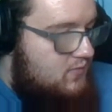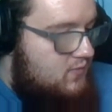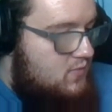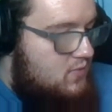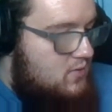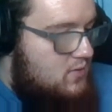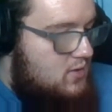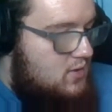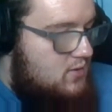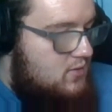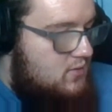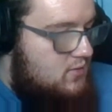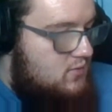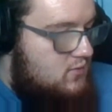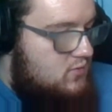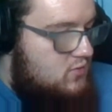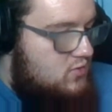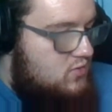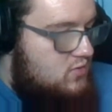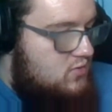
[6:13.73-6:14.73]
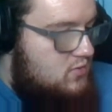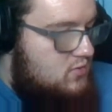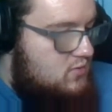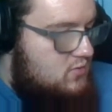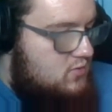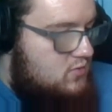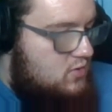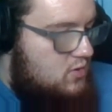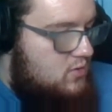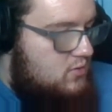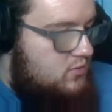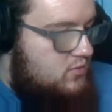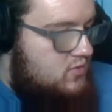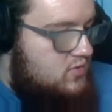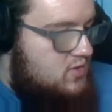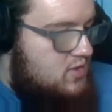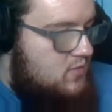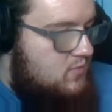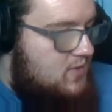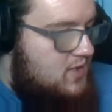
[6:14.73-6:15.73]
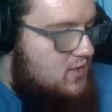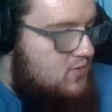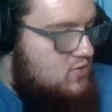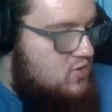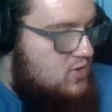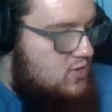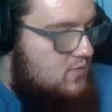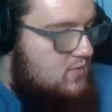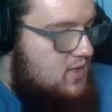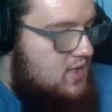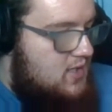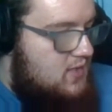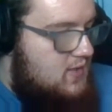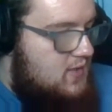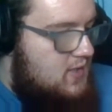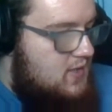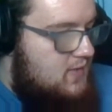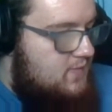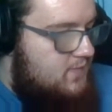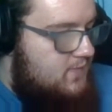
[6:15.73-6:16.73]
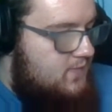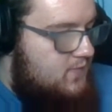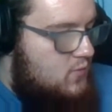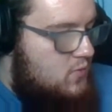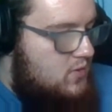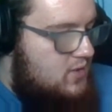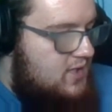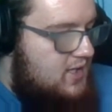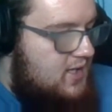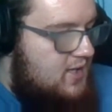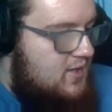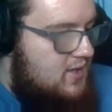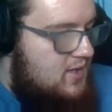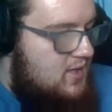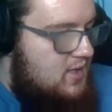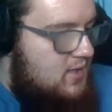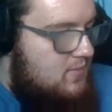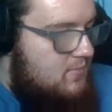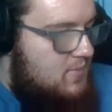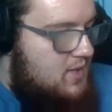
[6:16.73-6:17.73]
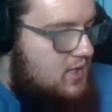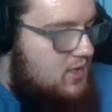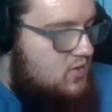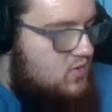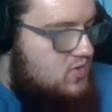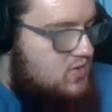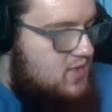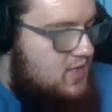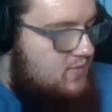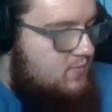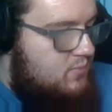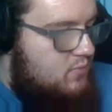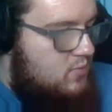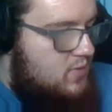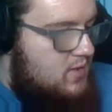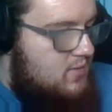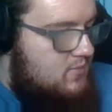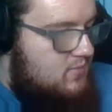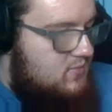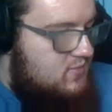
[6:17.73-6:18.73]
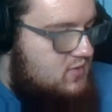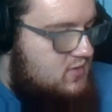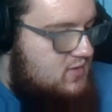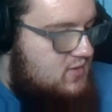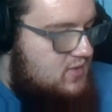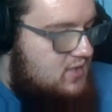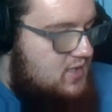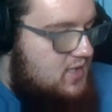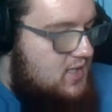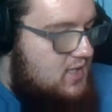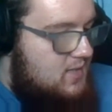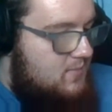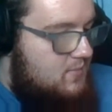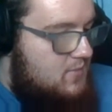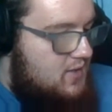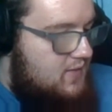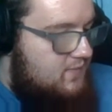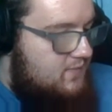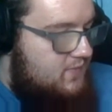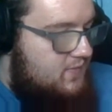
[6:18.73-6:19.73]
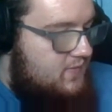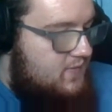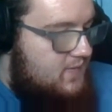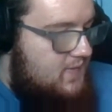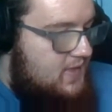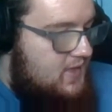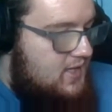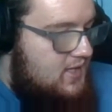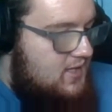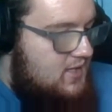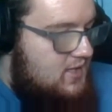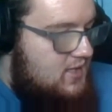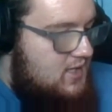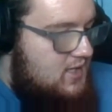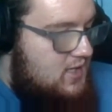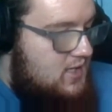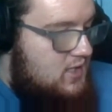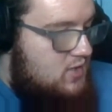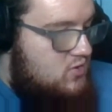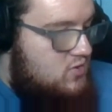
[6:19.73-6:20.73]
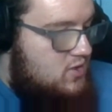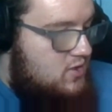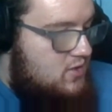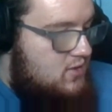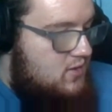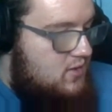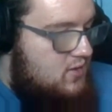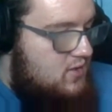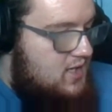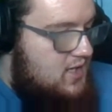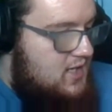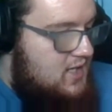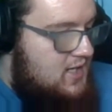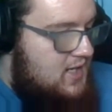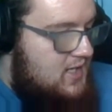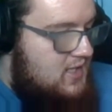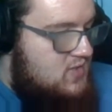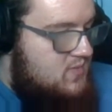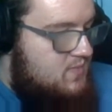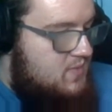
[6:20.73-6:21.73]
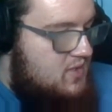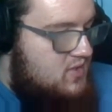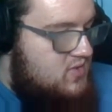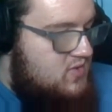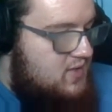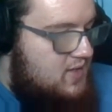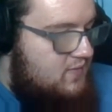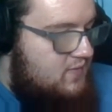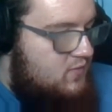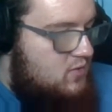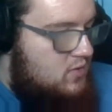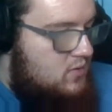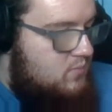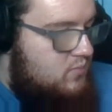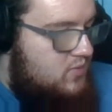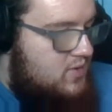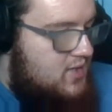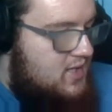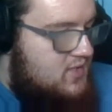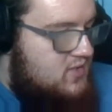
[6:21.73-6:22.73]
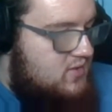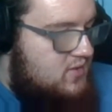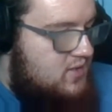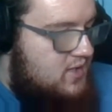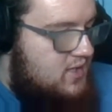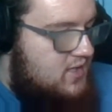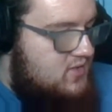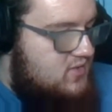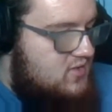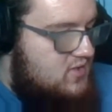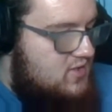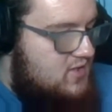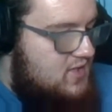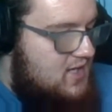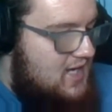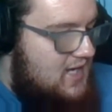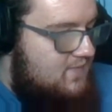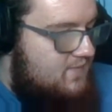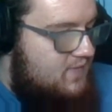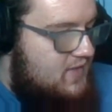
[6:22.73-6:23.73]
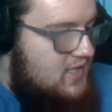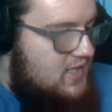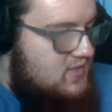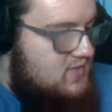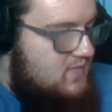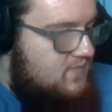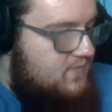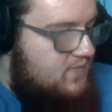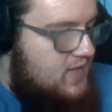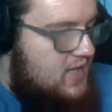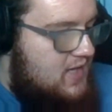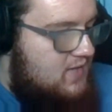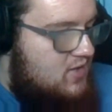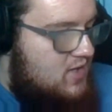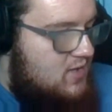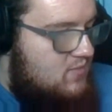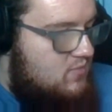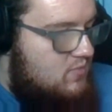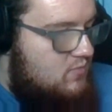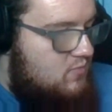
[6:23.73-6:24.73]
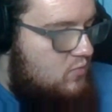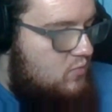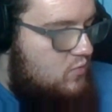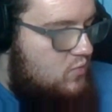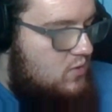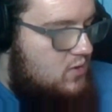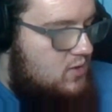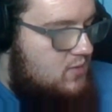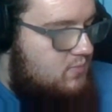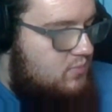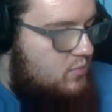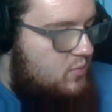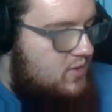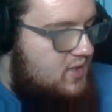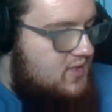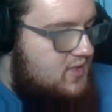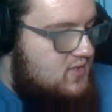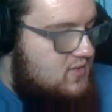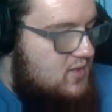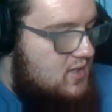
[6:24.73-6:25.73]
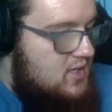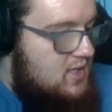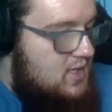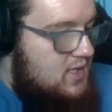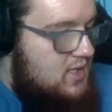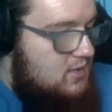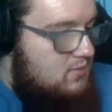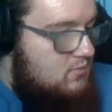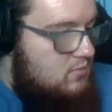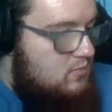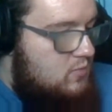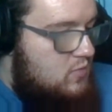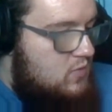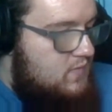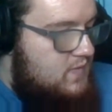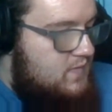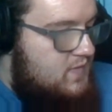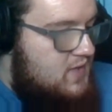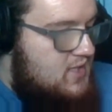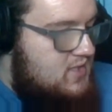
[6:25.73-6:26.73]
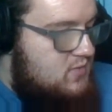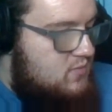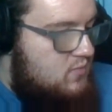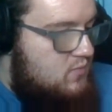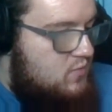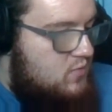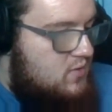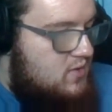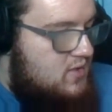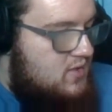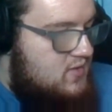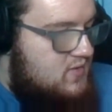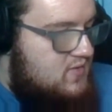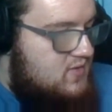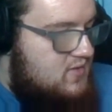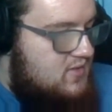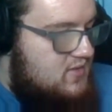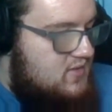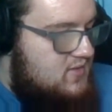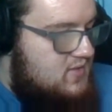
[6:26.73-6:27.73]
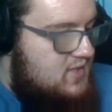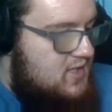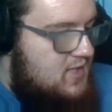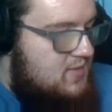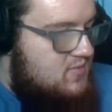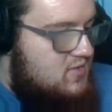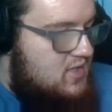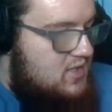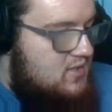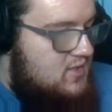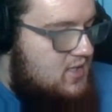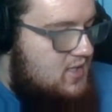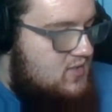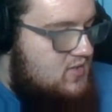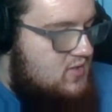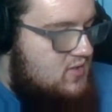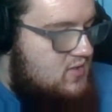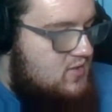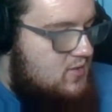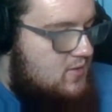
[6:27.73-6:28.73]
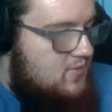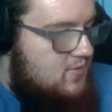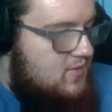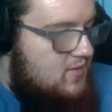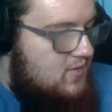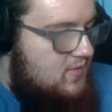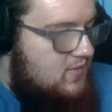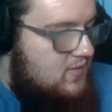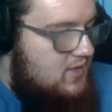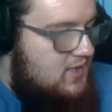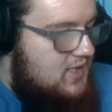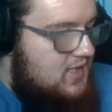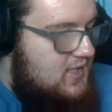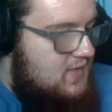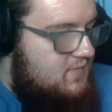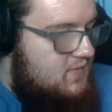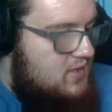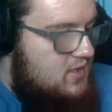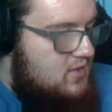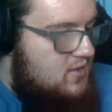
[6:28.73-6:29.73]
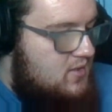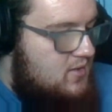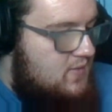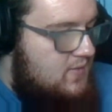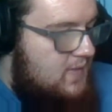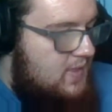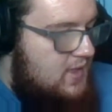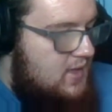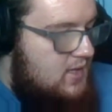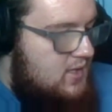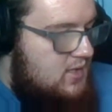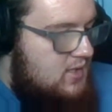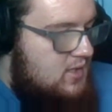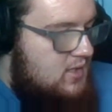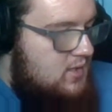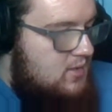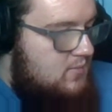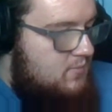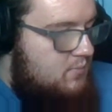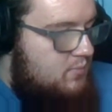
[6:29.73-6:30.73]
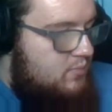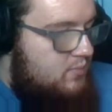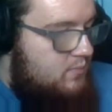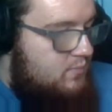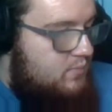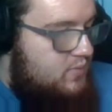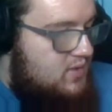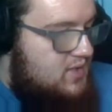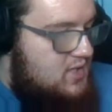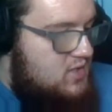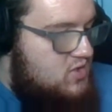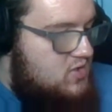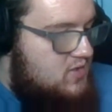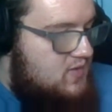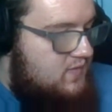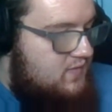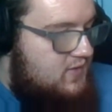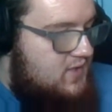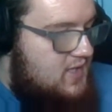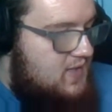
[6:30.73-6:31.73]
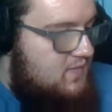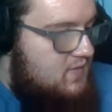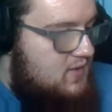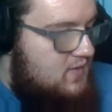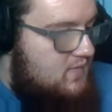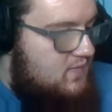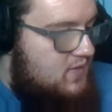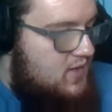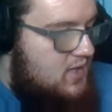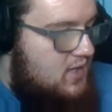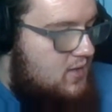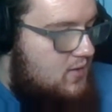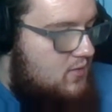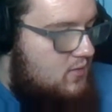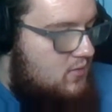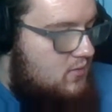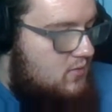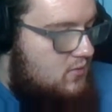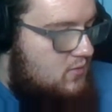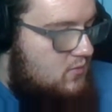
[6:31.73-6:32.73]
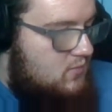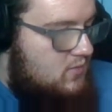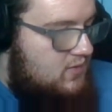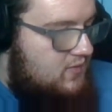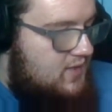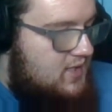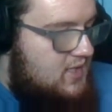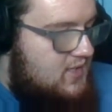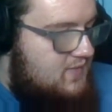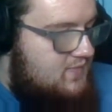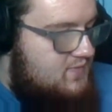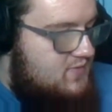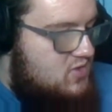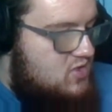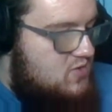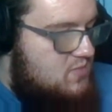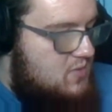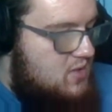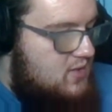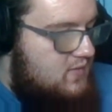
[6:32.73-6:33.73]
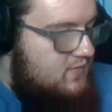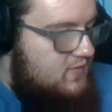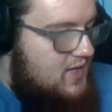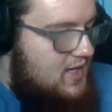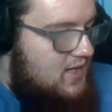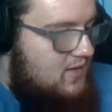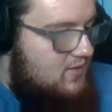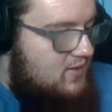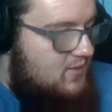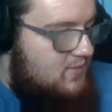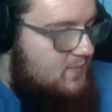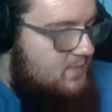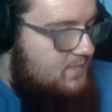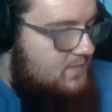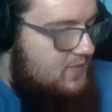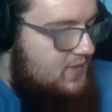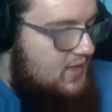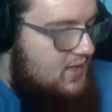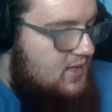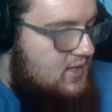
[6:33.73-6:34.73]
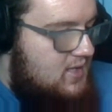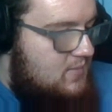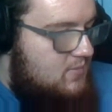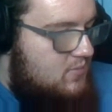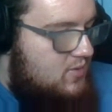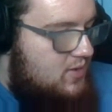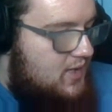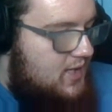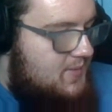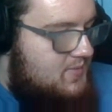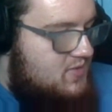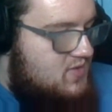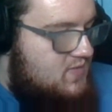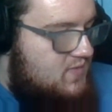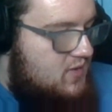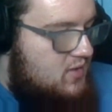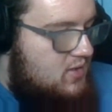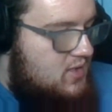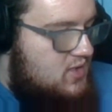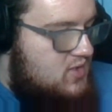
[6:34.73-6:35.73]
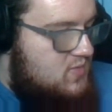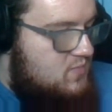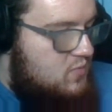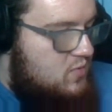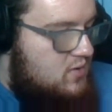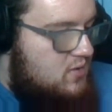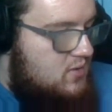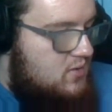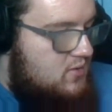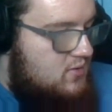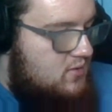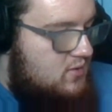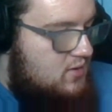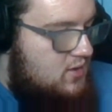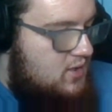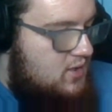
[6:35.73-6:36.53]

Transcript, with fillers: before totals around 240 Microsoft points in a month. In turn, an Xbox Live Gold price costs 9,500 reward points. Removing these rewards seems unnecessary or even of given their relative small value. Perhaps there is more